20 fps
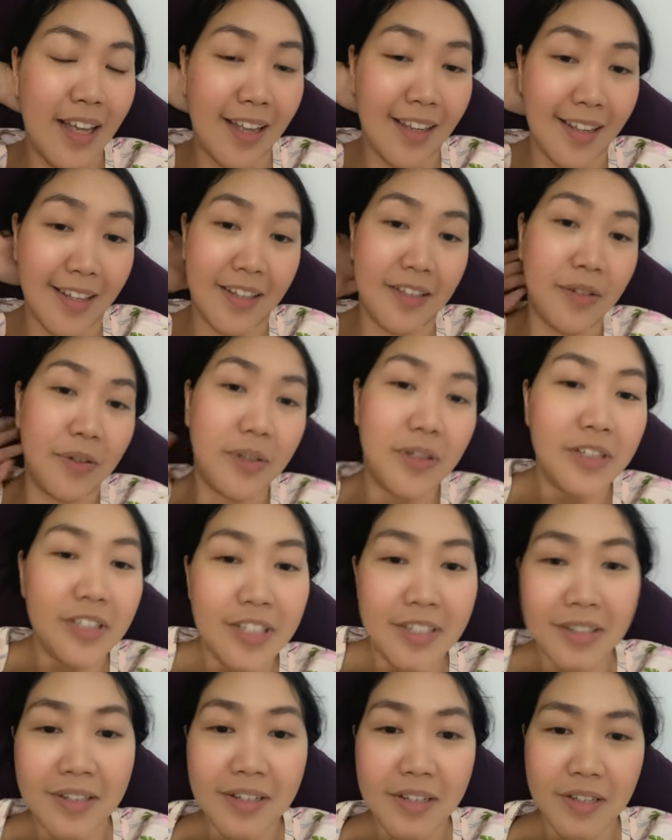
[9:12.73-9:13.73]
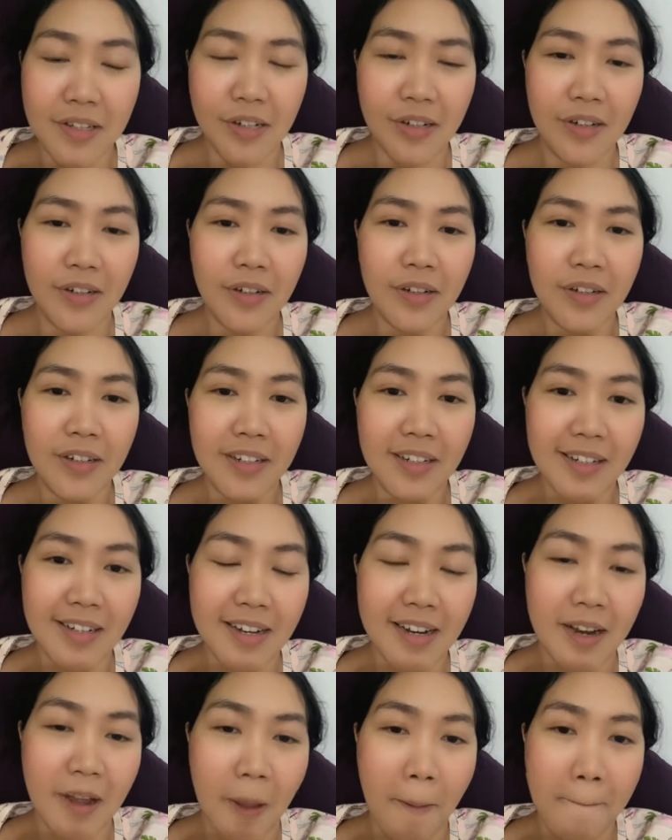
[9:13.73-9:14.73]
I know you're just concerned,
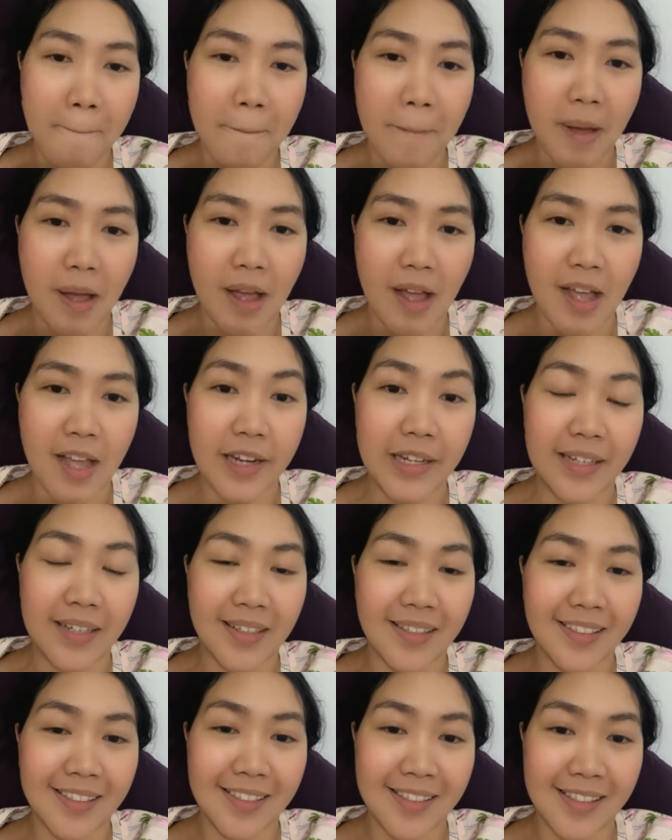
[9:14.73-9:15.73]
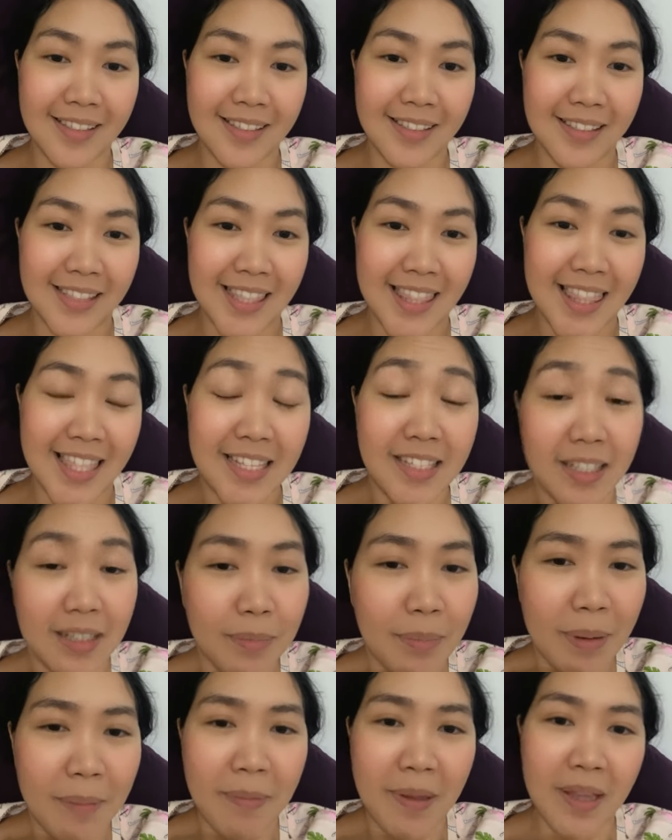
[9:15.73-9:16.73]
but this is
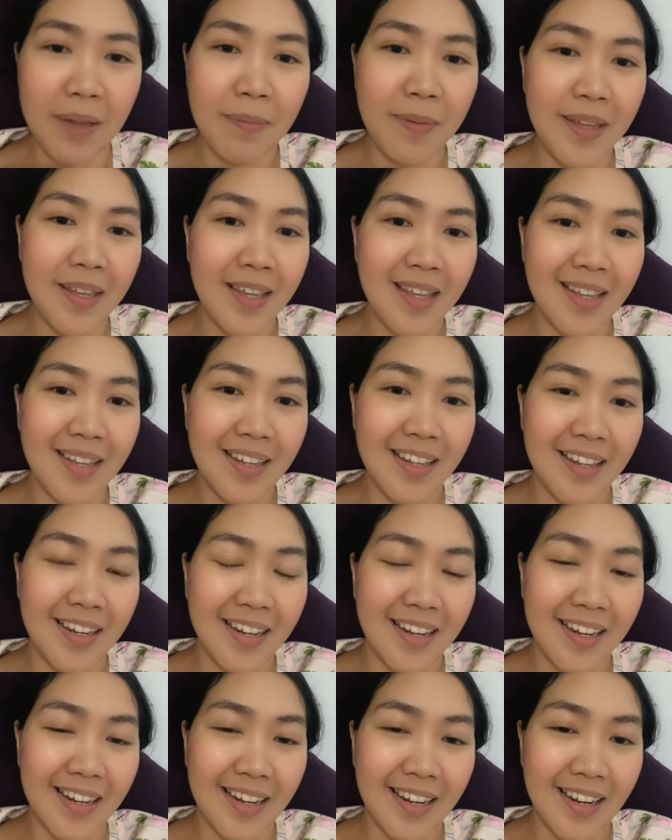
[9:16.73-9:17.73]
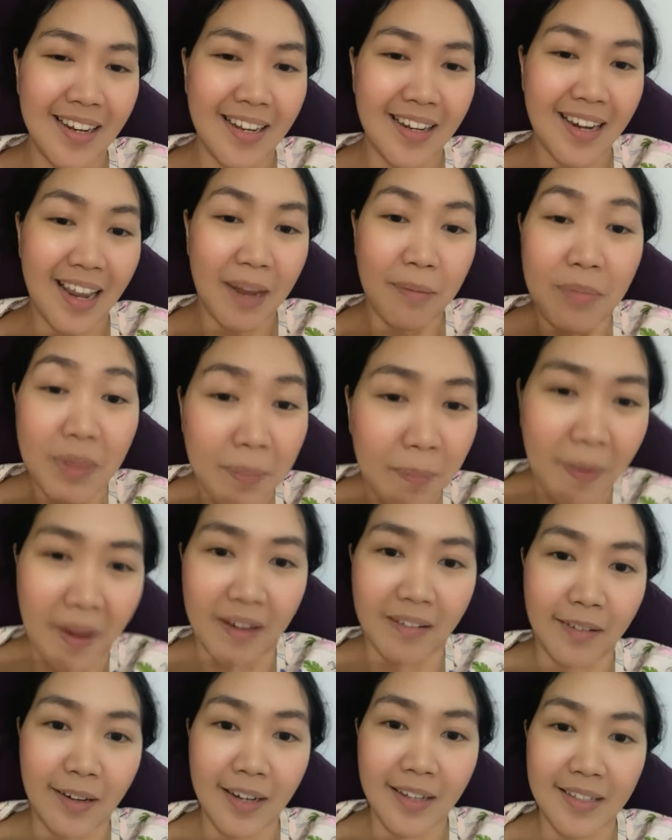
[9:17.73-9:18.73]
my baby and I'm the
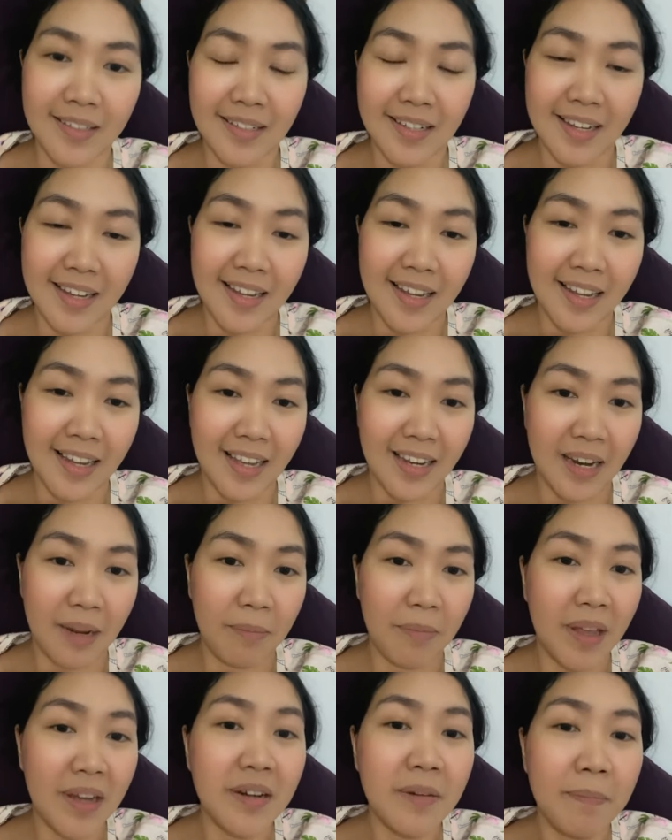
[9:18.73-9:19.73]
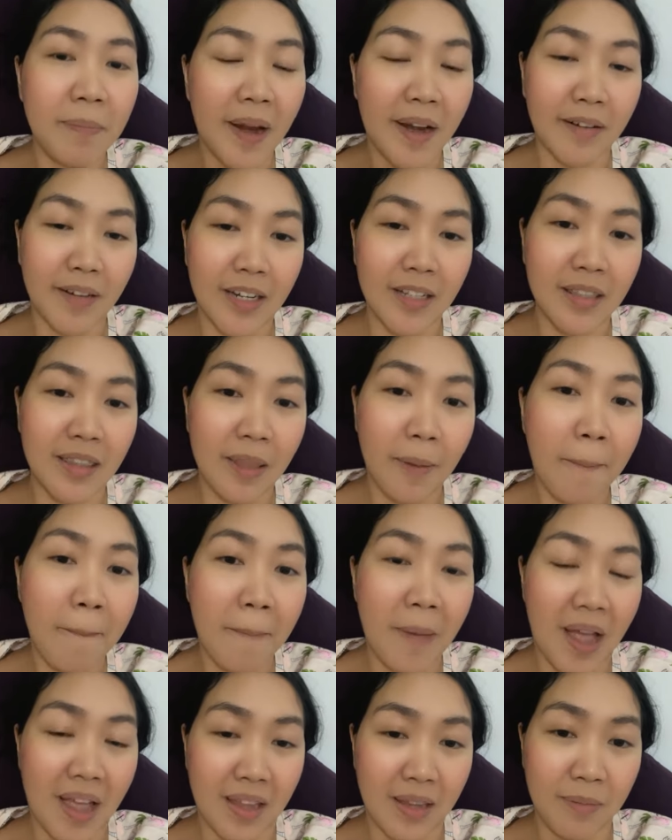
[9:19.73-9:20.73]
parent, and I'm gonna parent
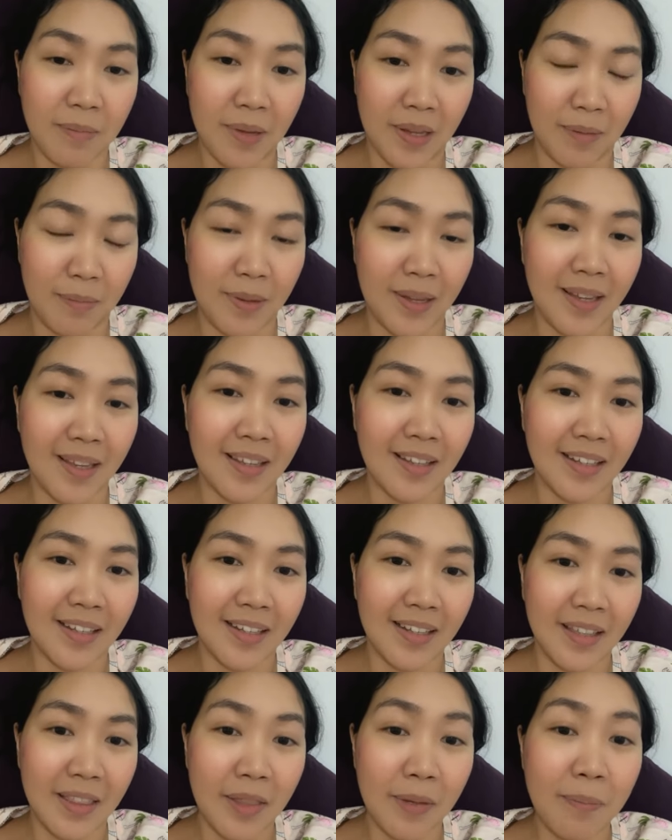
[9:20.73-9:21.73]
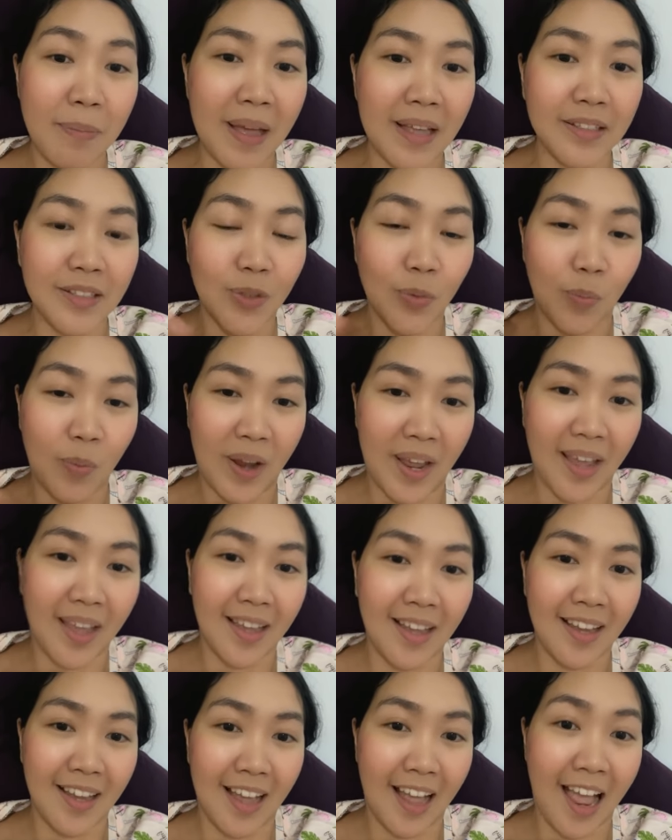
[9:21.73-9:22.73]
my baby the best
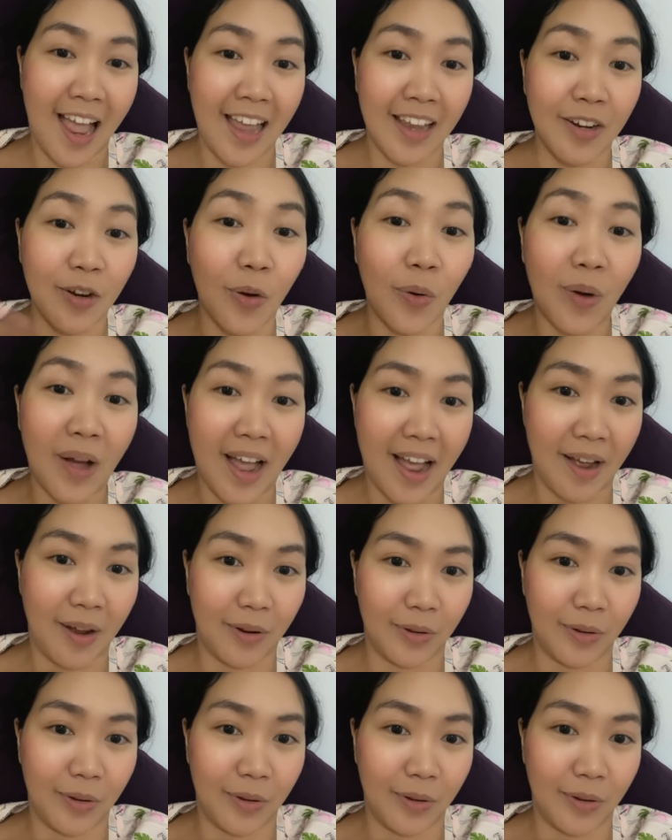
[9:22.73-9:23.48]
way I know how.